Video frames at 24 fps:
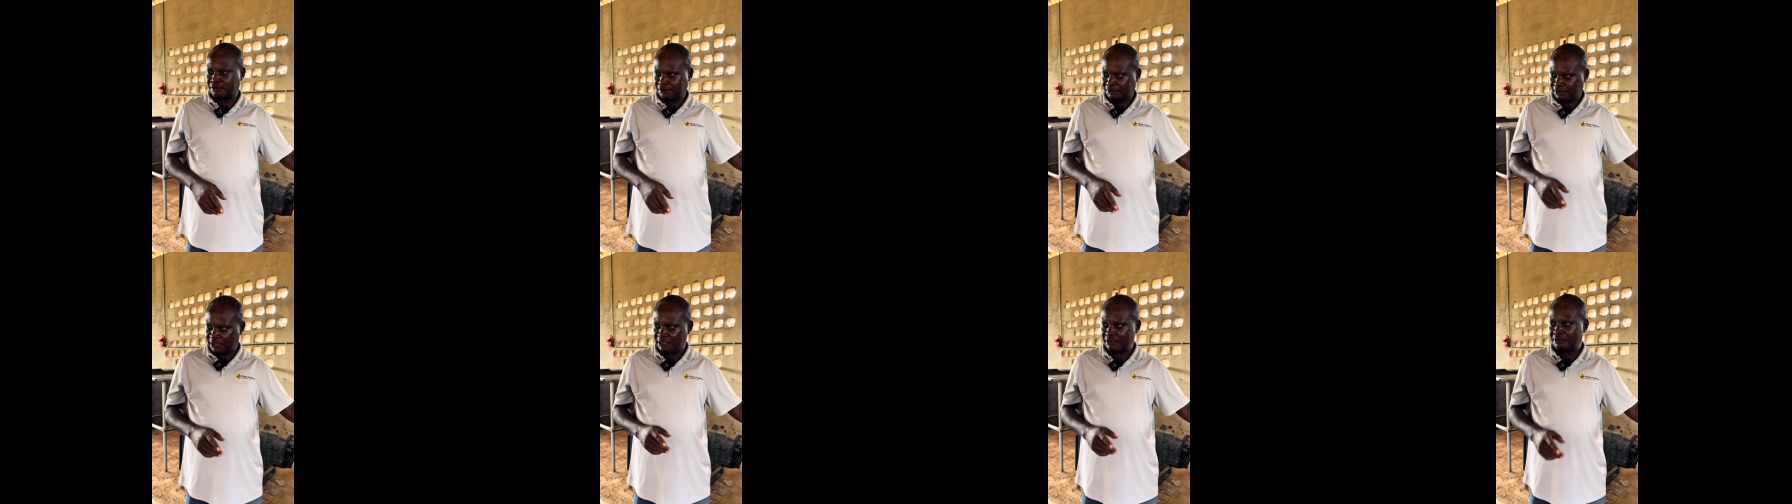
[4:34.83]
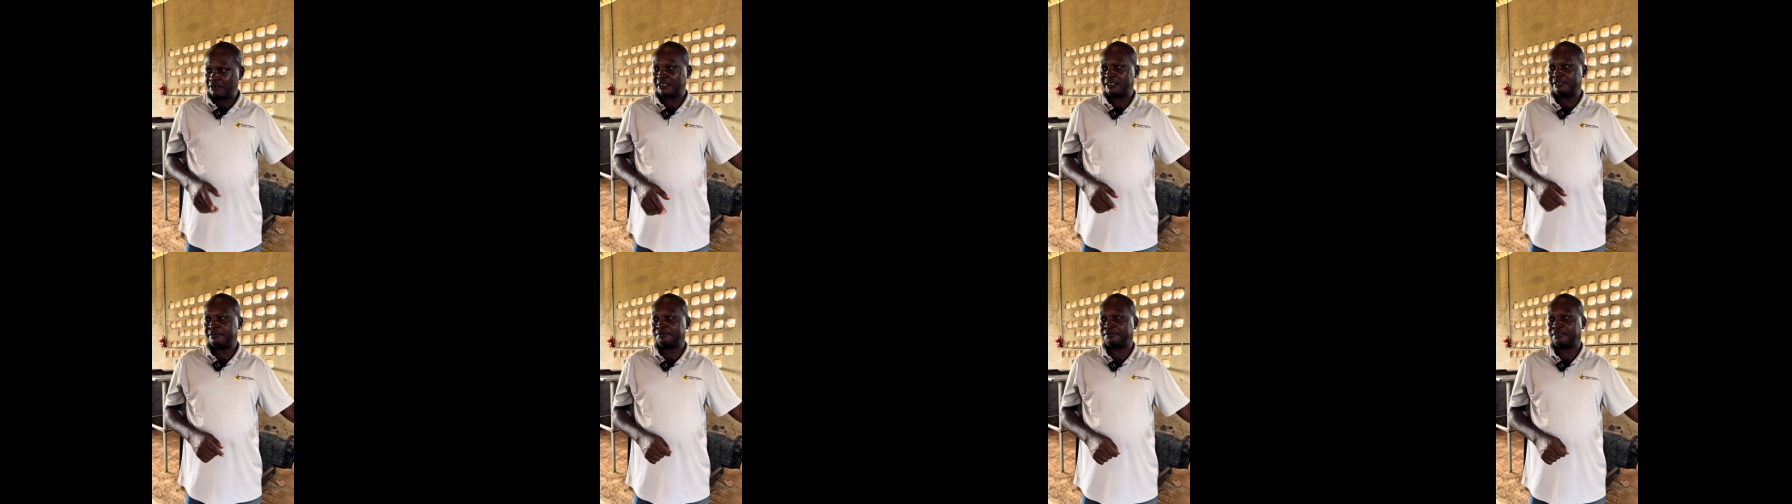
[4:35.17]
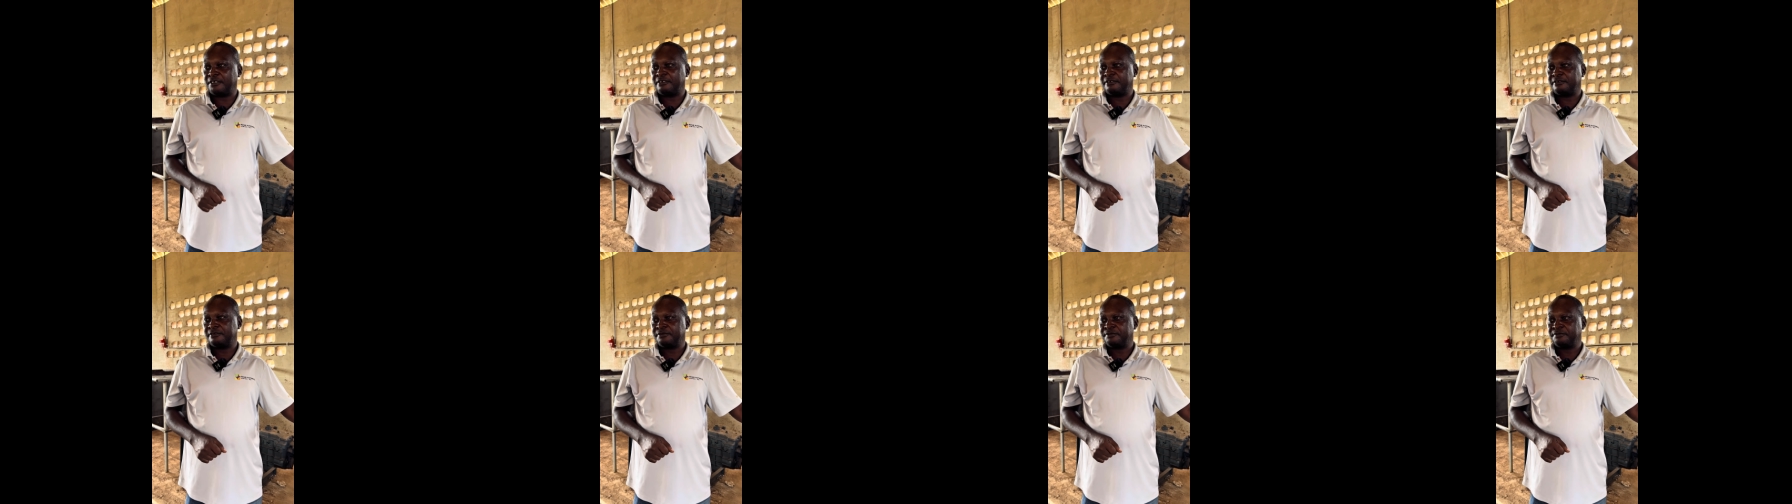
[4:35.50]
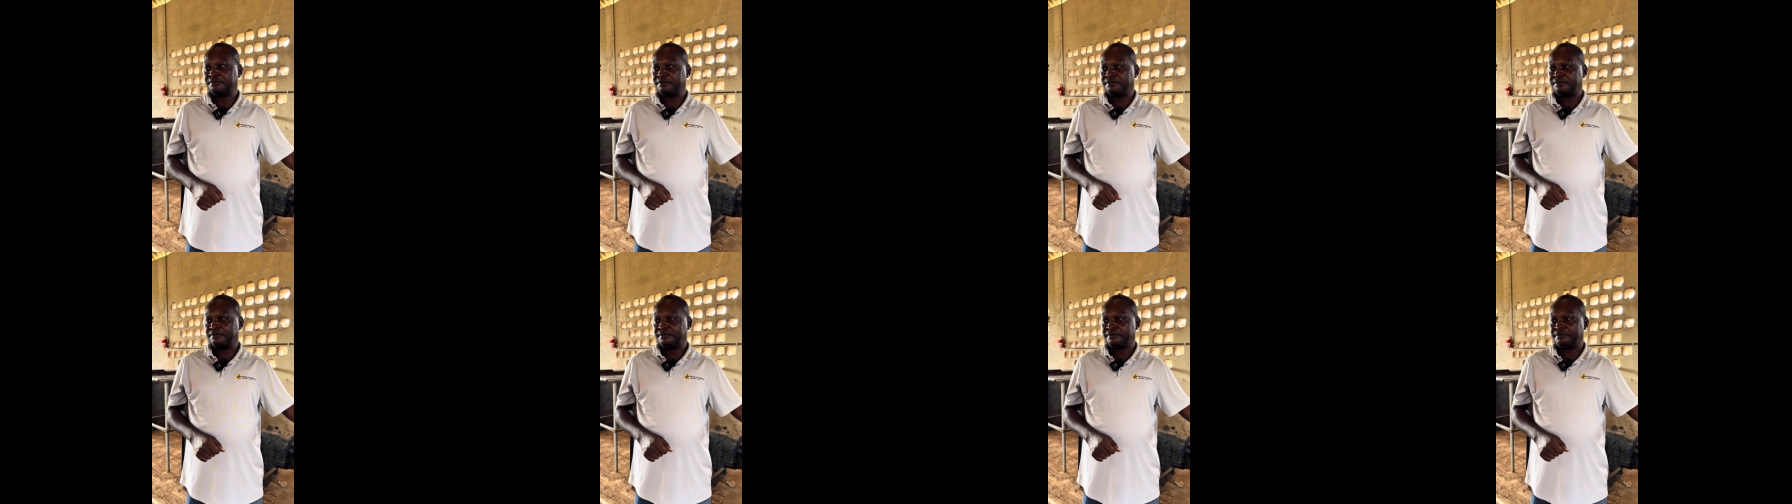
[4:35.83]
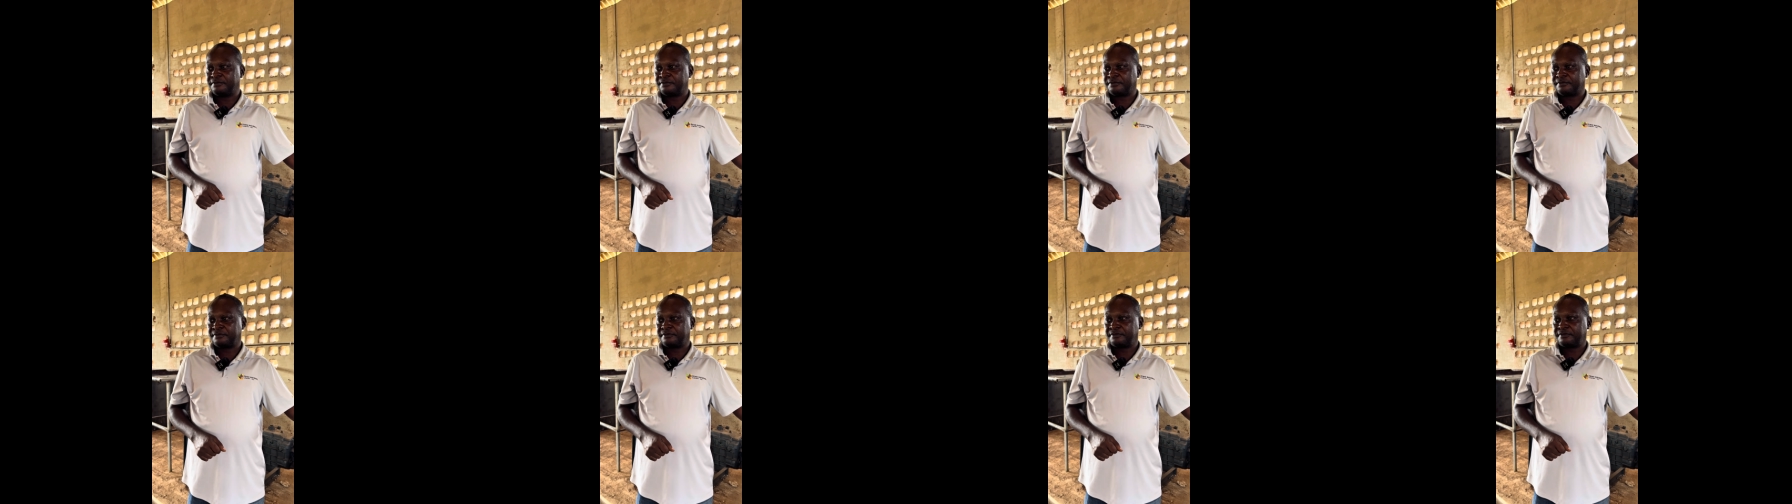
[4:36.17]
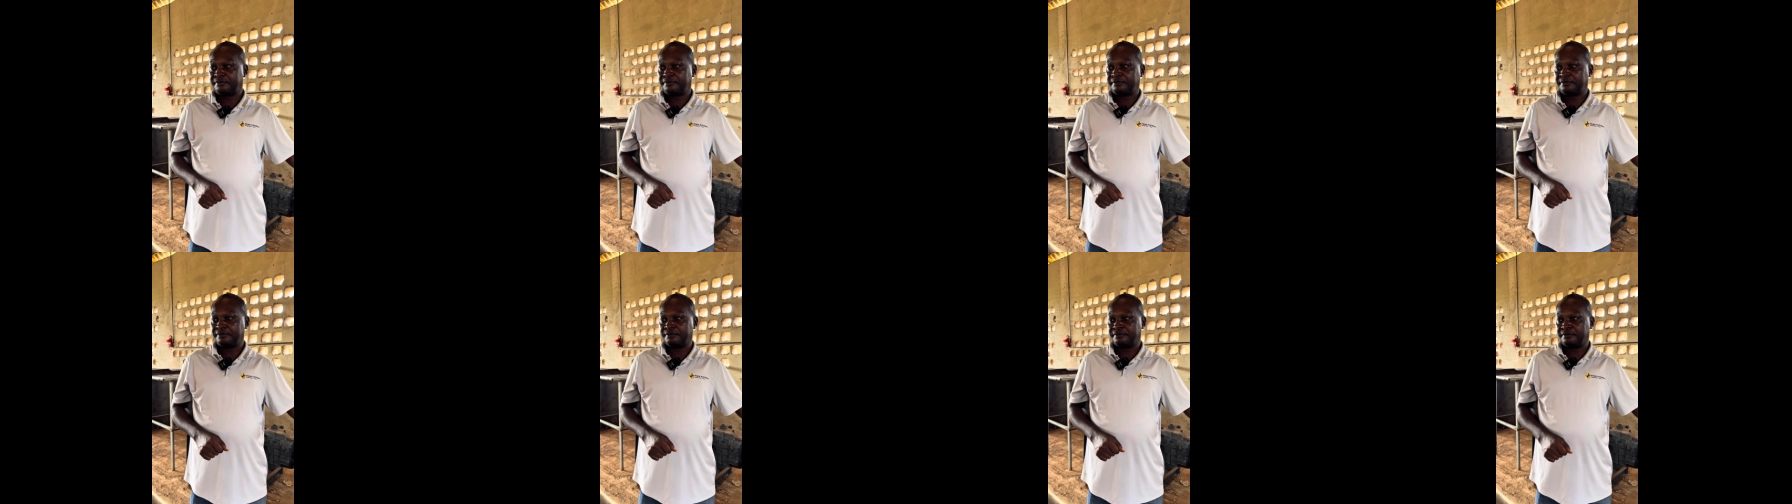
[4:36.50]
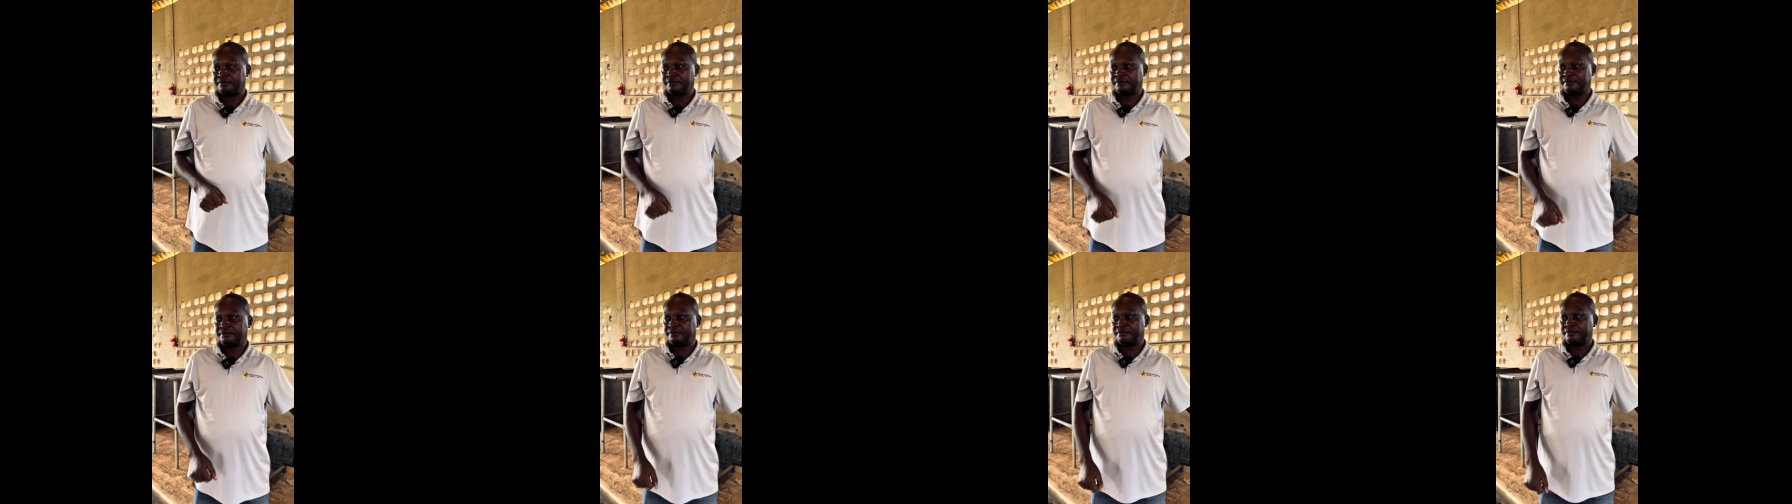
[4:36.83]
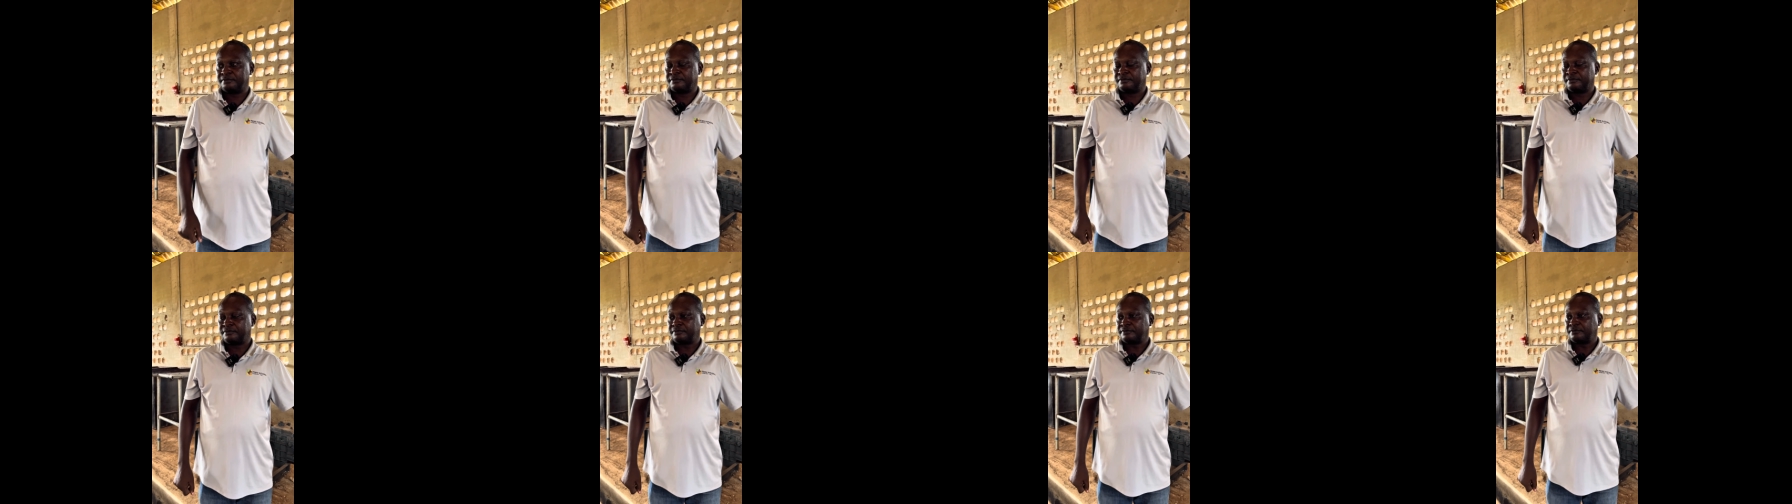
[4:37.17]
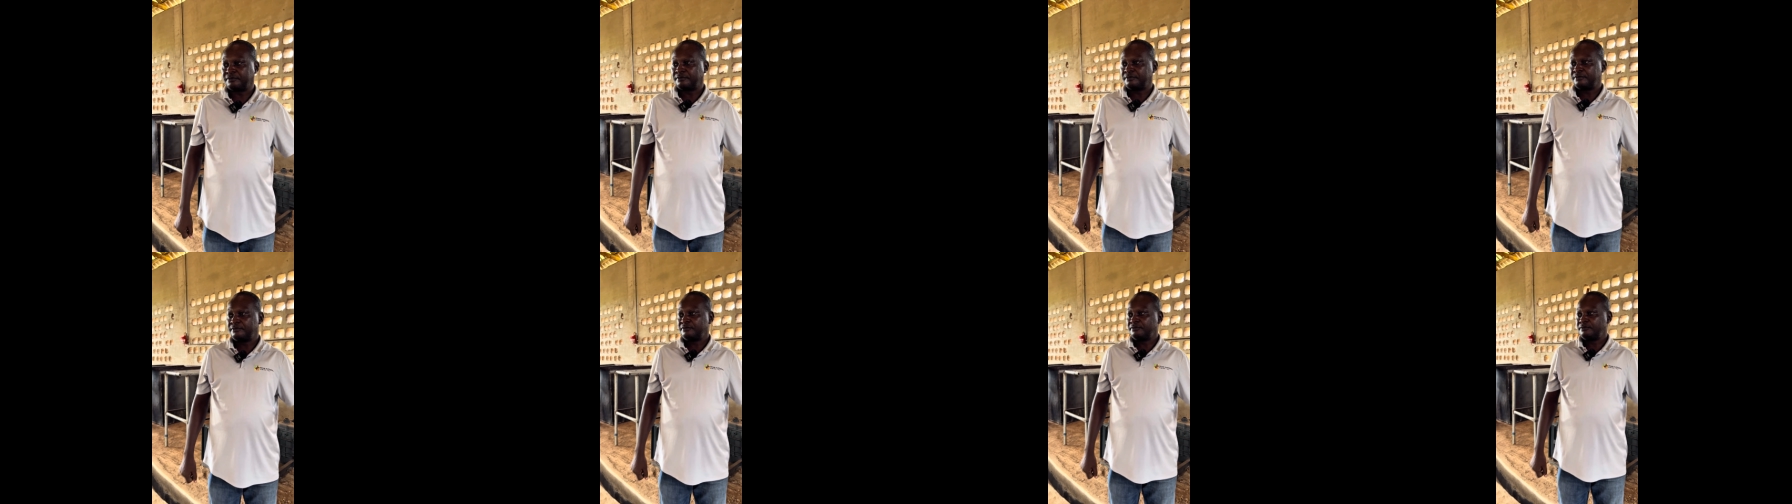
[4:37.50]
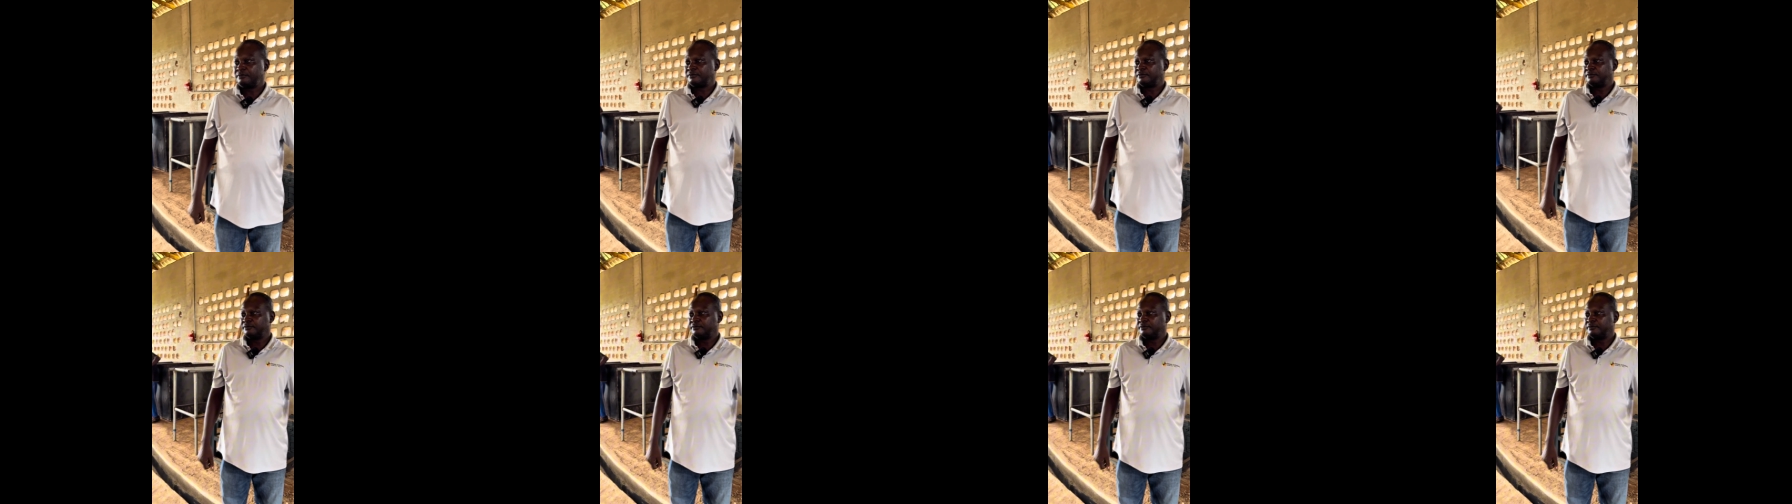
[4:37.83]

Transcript: we are looking for. Okay, mm -hmm. okay. So